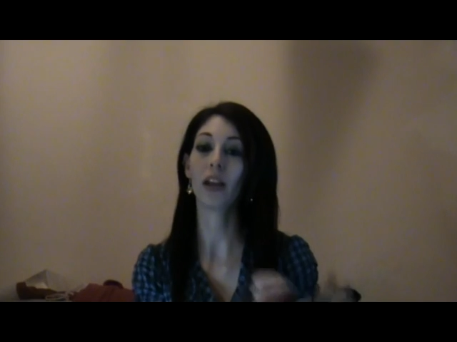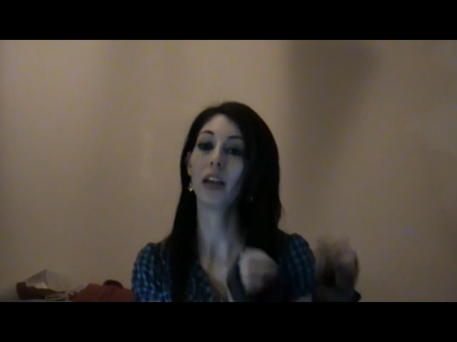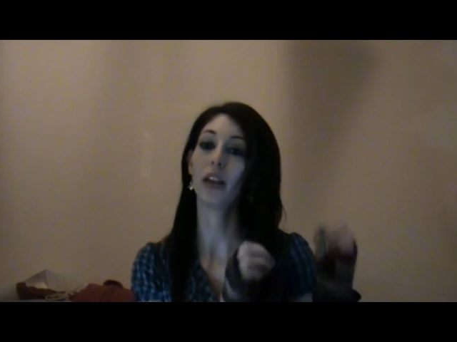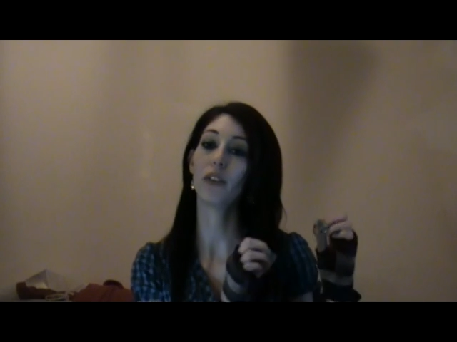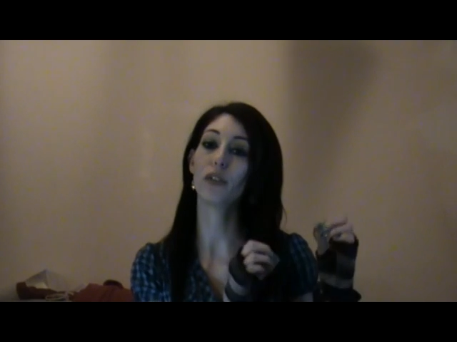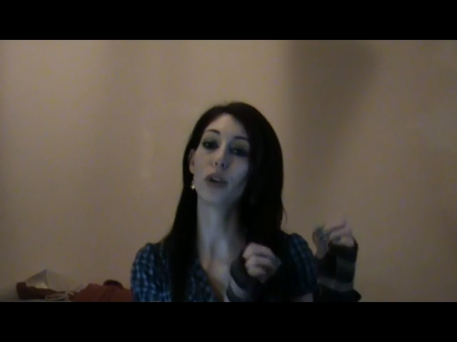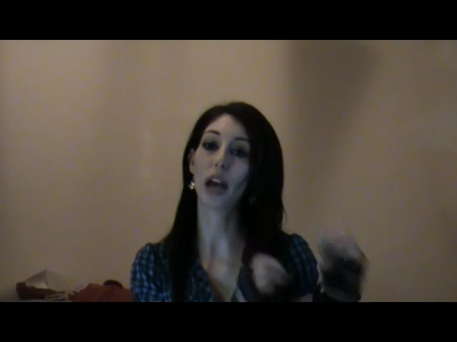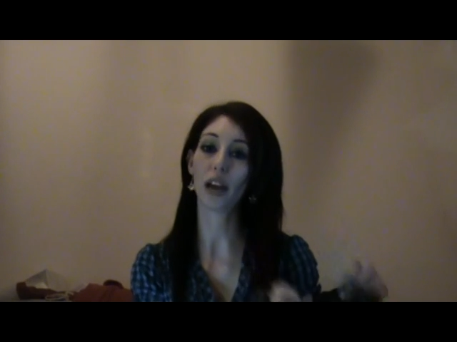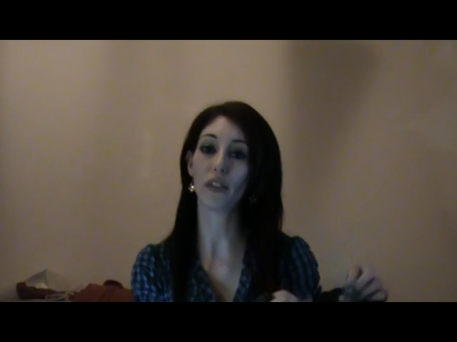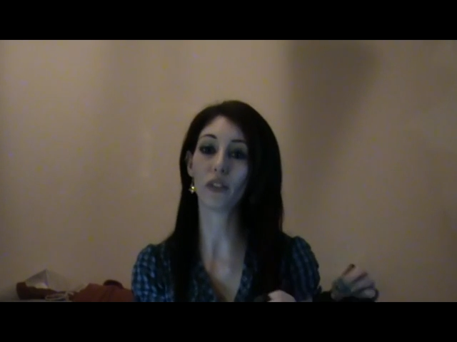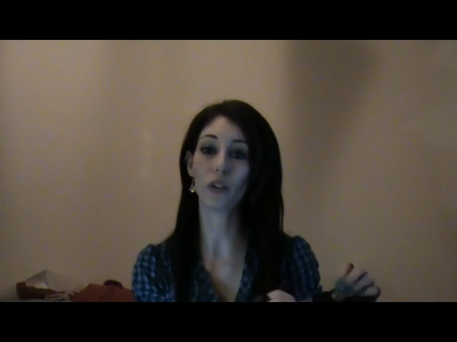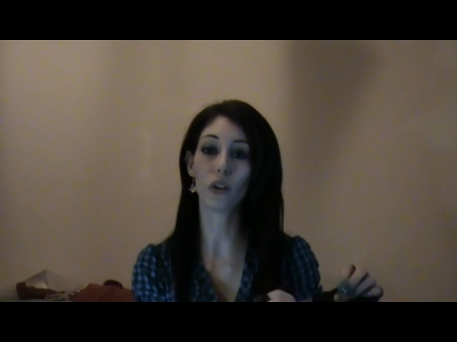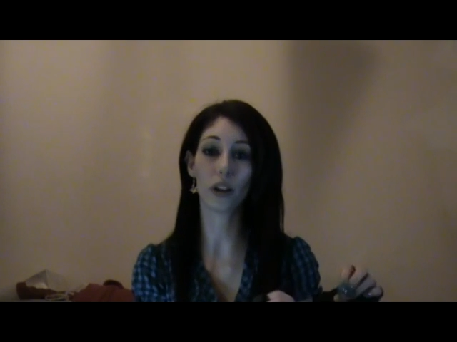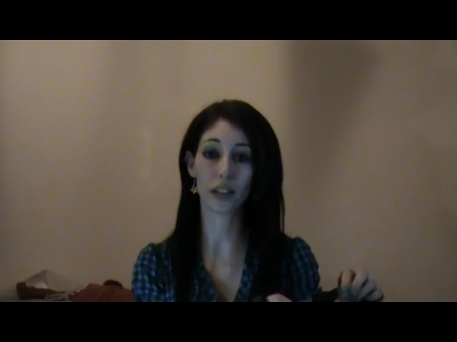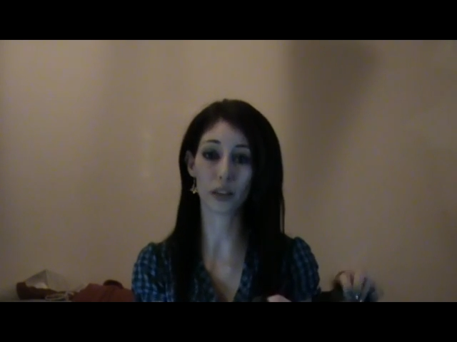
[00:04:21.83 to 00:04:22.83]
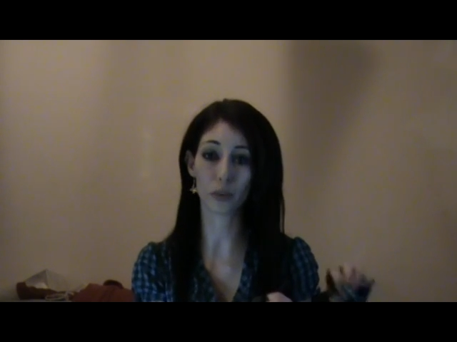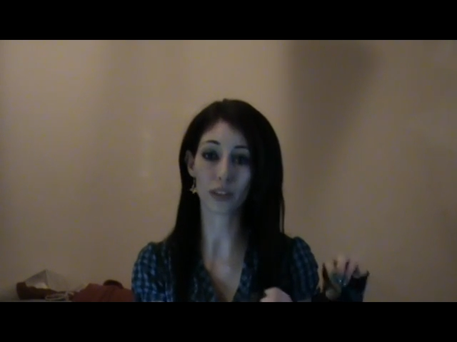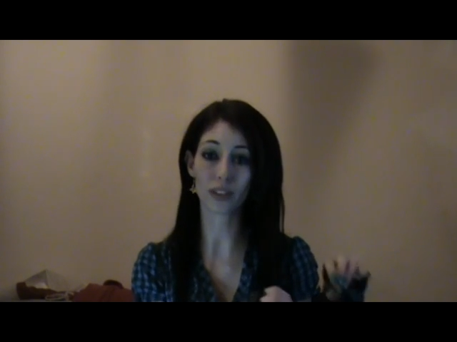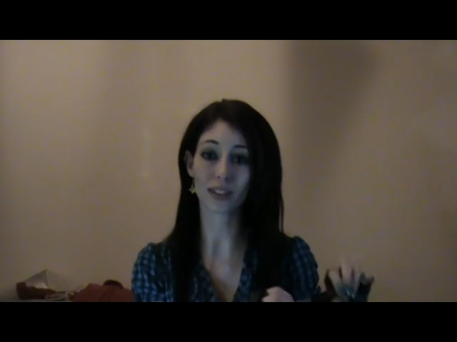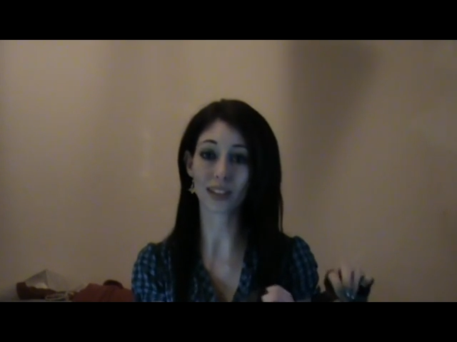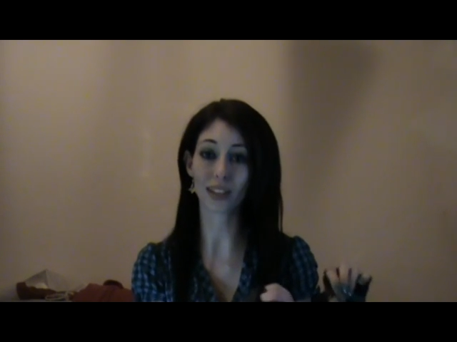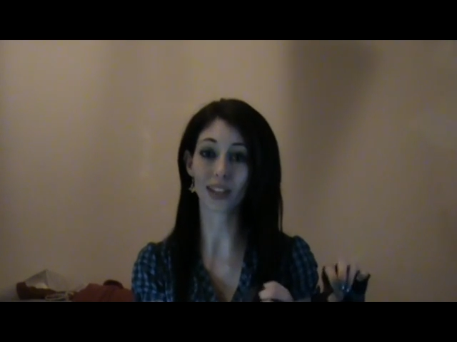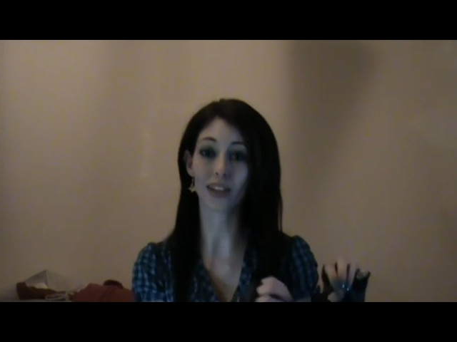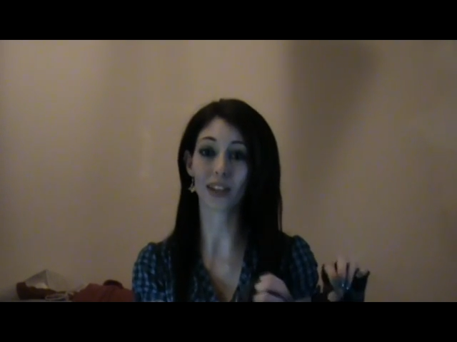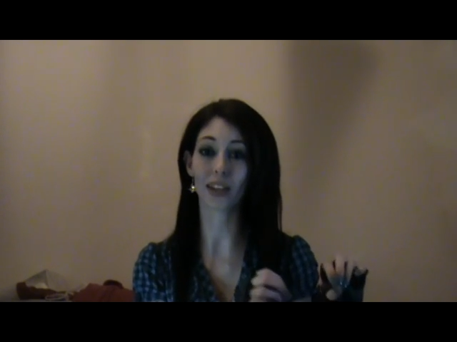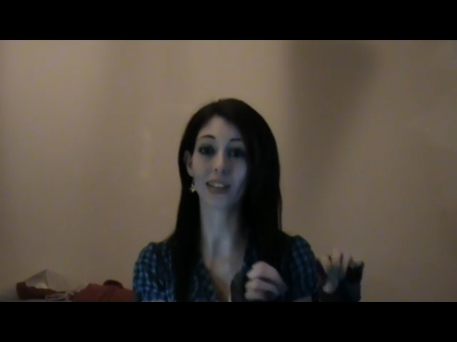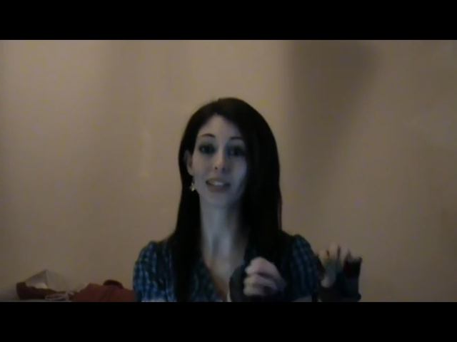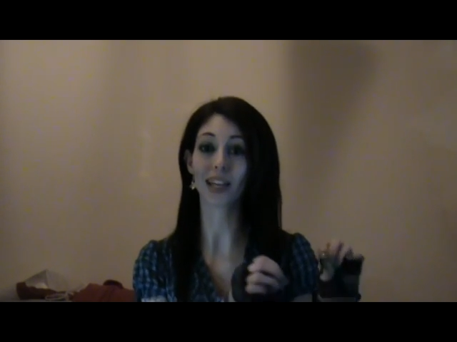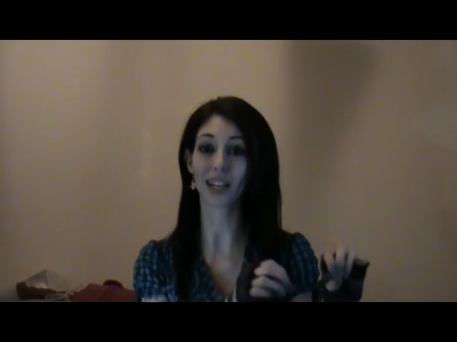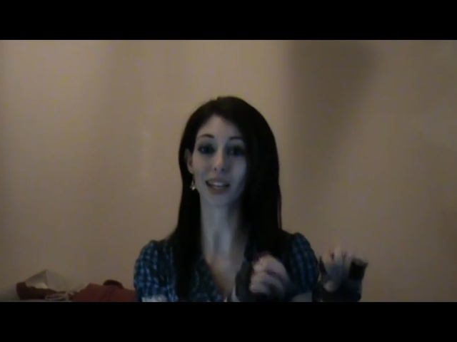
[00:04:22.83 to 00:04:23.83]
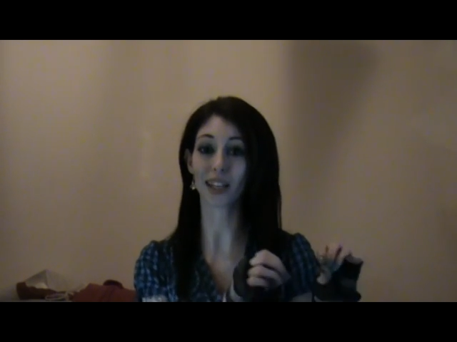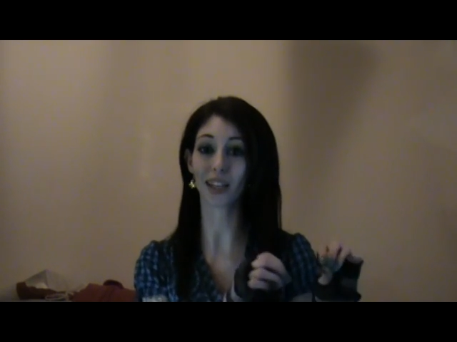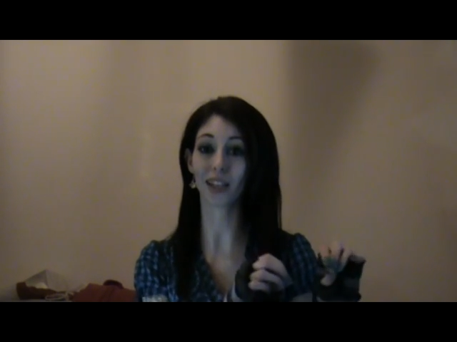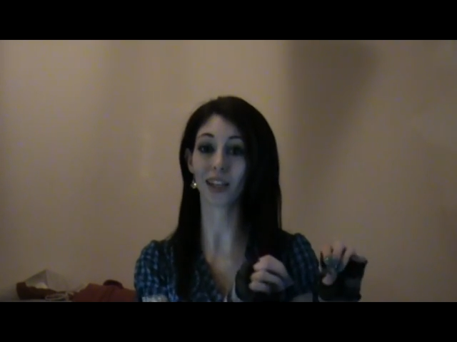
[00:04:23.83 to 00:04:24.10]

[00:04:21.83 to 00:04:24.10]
you haven't got anyone sitting there taking